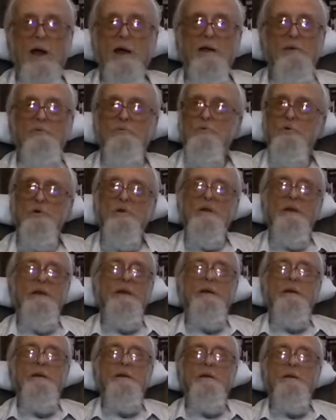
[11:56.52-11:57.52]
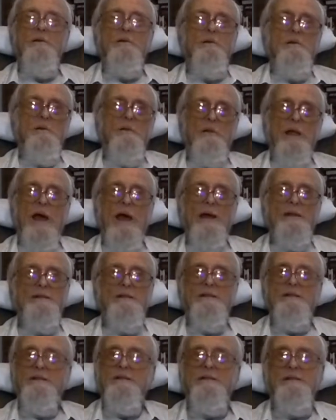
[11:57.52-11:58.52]
I forget.
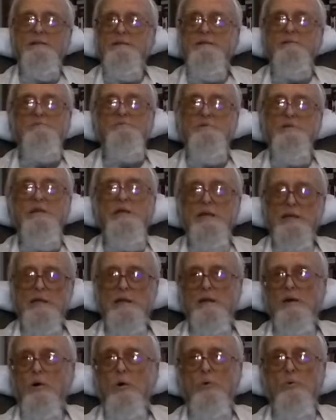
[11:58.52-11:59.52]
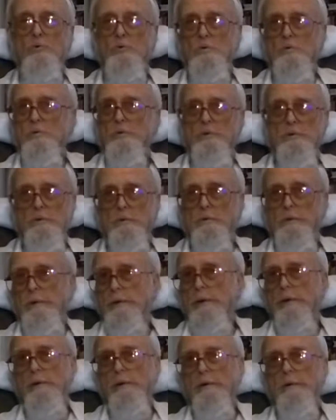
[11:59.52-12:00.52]
That's getting old. You know.